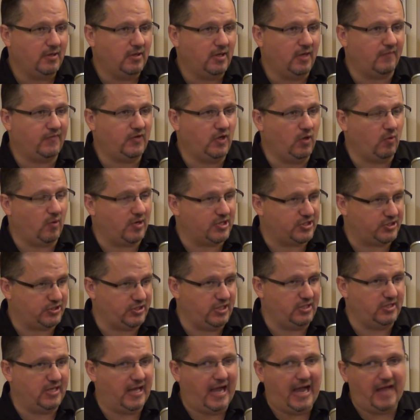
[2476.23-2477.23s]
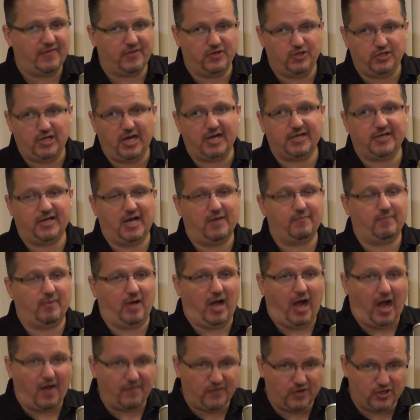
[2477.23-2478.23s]
If you don't want to see that, then you got to get up
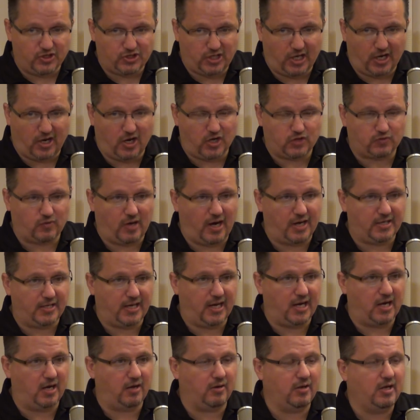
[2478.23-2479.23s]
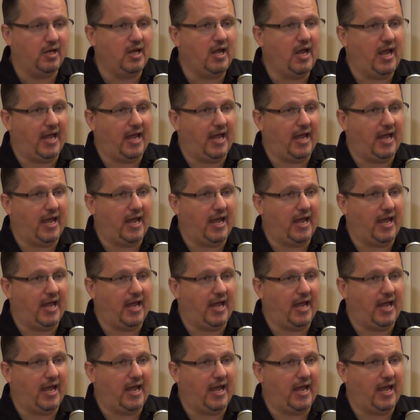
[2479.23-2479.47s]
off your chairs right now